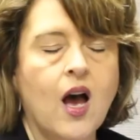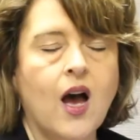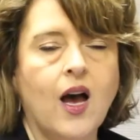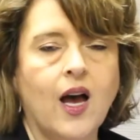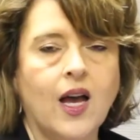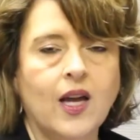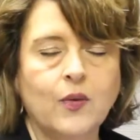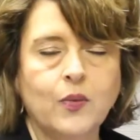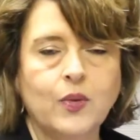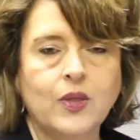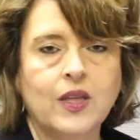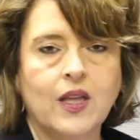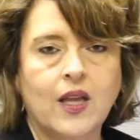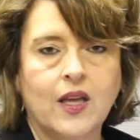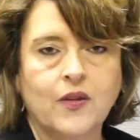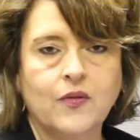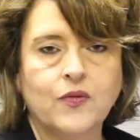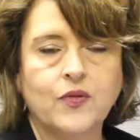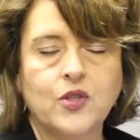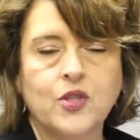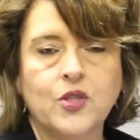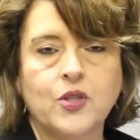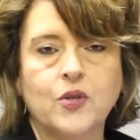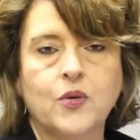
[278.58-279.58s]
I would
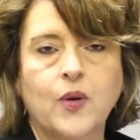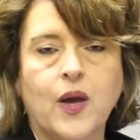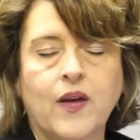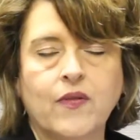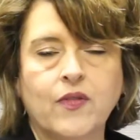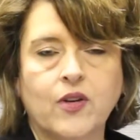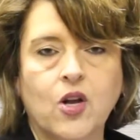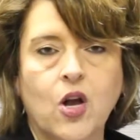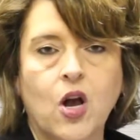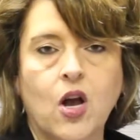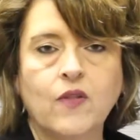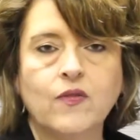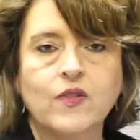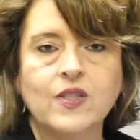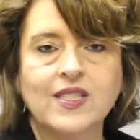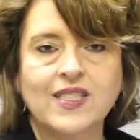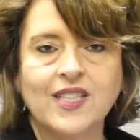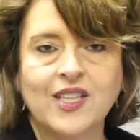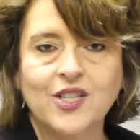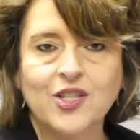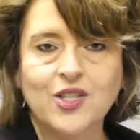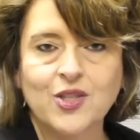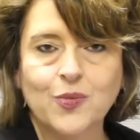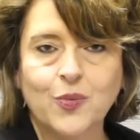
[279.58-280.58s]
love to have a
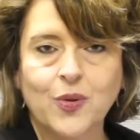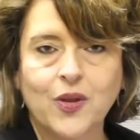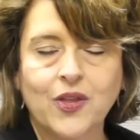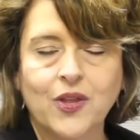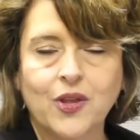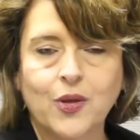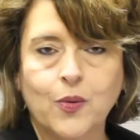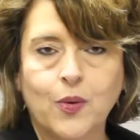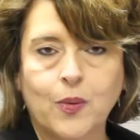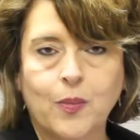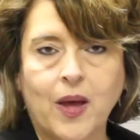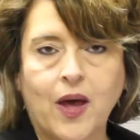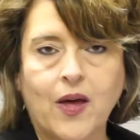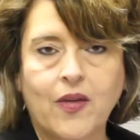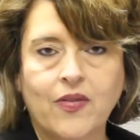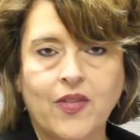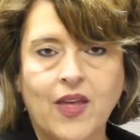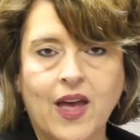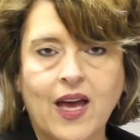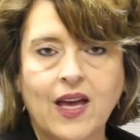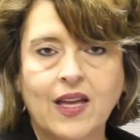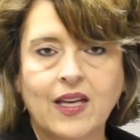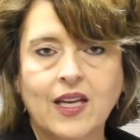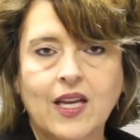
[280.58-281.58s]
conversation with you about
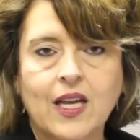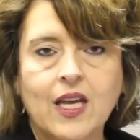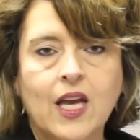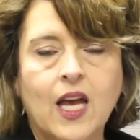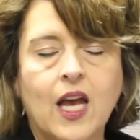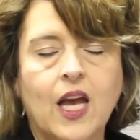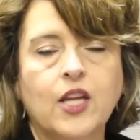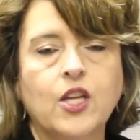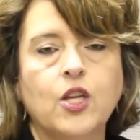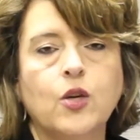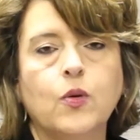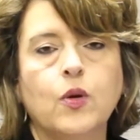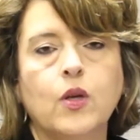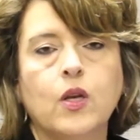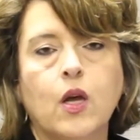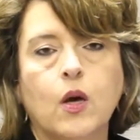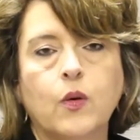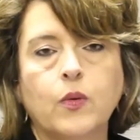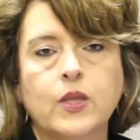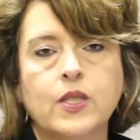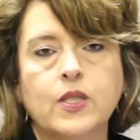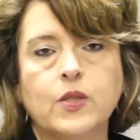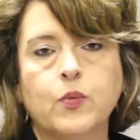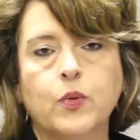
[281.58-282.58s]
that. And you can
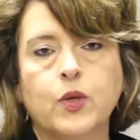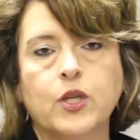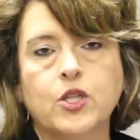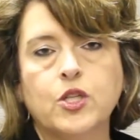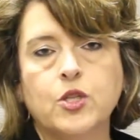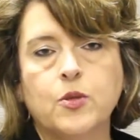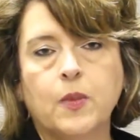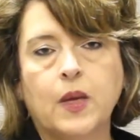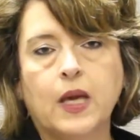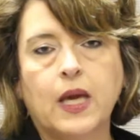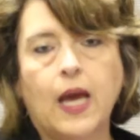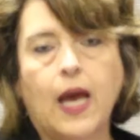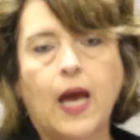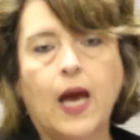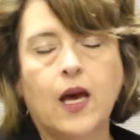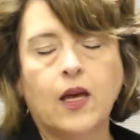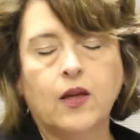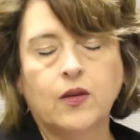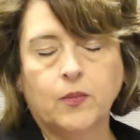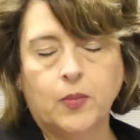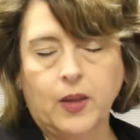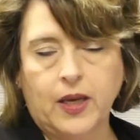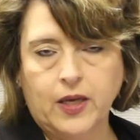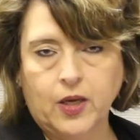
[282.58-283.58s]
always reach me
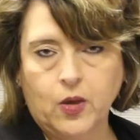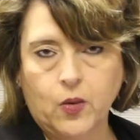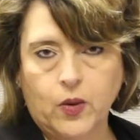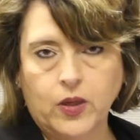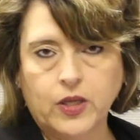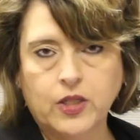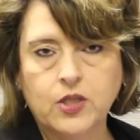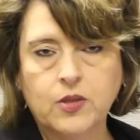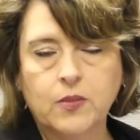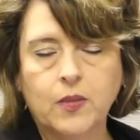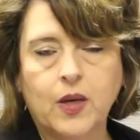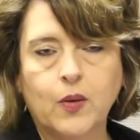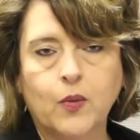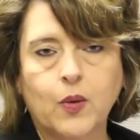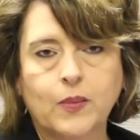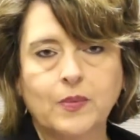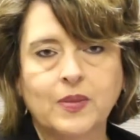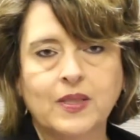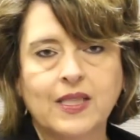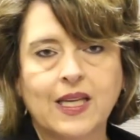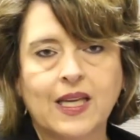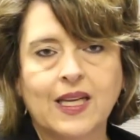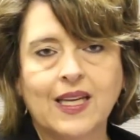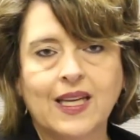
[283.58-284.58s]
by going to my
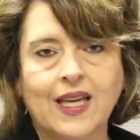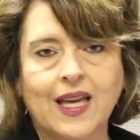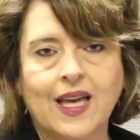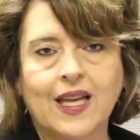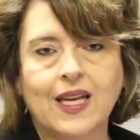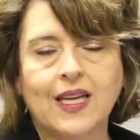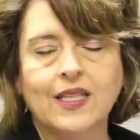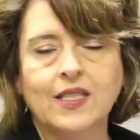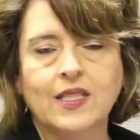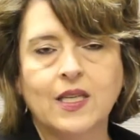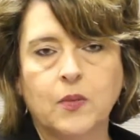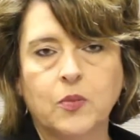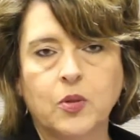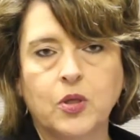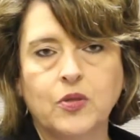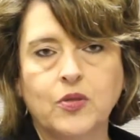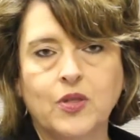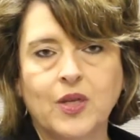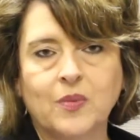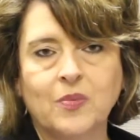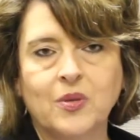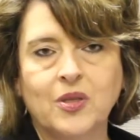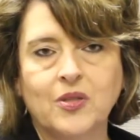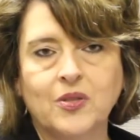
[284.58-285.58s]
website again at
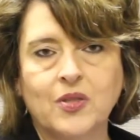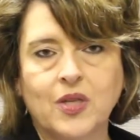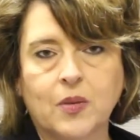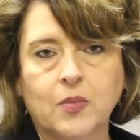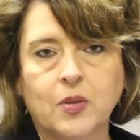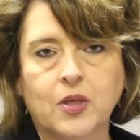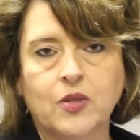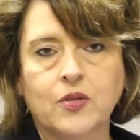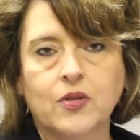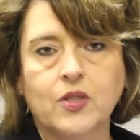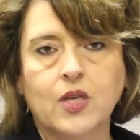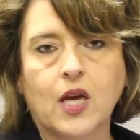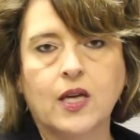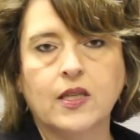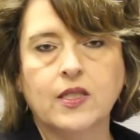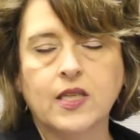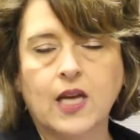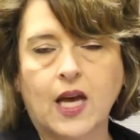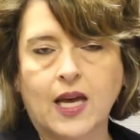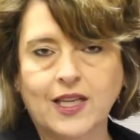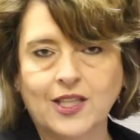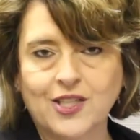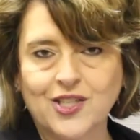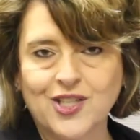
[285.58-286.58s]

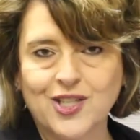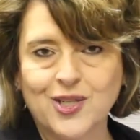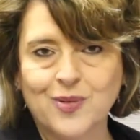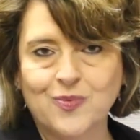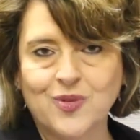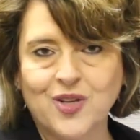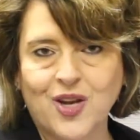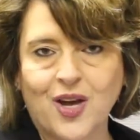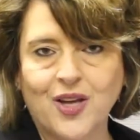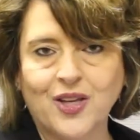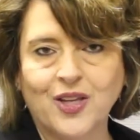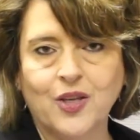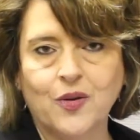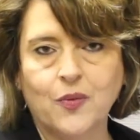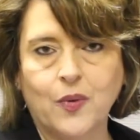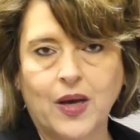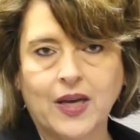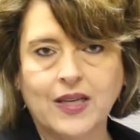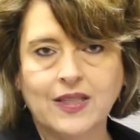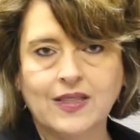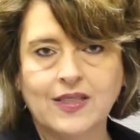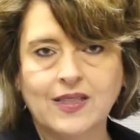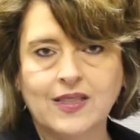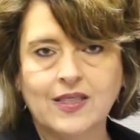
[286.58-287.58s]

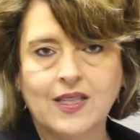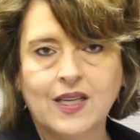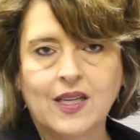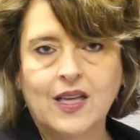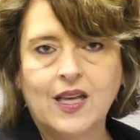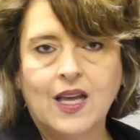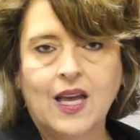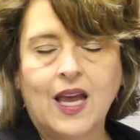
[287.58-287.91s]
www.tightship.us.